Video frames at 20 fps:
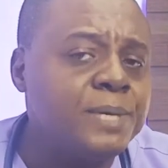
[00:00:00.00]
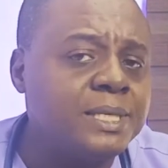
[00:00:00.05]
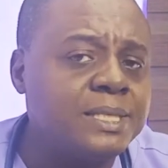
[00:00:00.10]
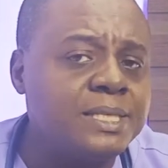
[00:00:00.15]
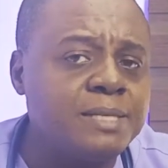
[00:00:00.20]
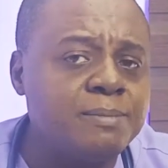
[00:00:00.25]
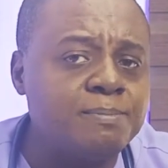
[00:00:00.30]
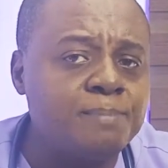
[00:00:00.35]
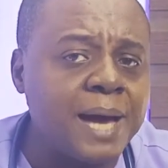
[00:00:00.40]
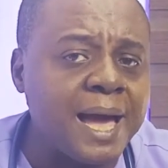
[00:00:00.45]

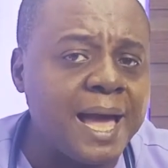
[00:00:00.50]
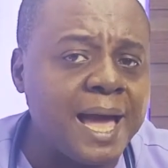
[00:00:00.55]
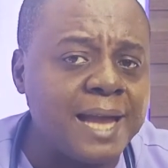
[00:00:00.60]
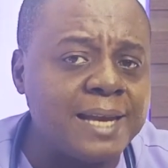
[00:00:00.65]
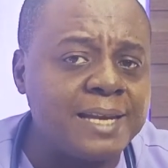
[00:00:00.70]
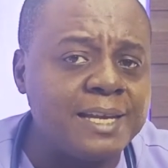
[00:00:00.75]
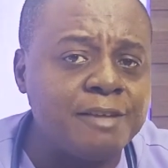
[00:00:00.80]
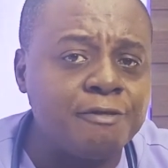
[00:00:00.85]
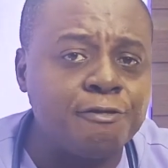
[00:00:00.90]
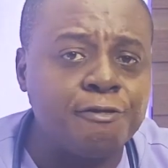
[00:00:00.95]
bitten by
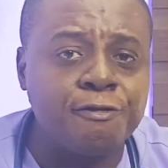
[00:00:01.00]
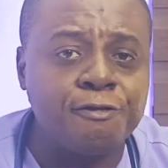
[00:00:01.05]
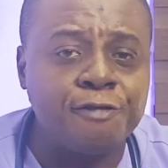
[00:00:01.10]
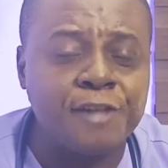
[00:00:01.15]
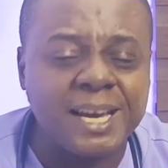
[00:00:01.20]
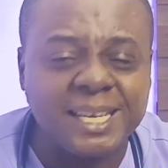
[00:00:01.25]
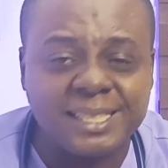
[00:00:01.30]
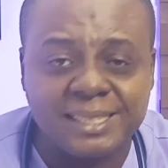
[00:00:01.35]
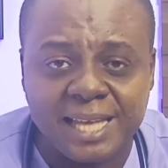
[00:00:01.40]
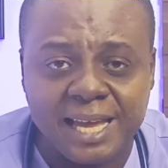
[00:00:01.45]
an
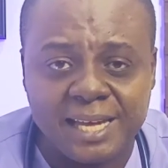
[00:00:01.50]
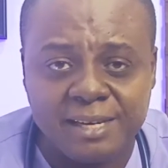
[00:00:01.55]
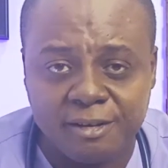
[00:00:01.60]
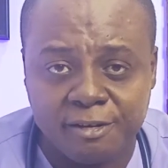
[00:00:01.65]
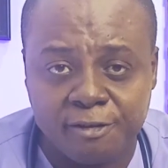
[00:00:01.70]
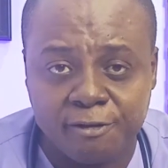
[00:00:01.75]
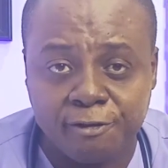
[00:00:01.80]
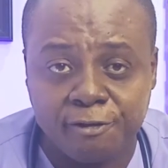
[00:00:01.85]
infected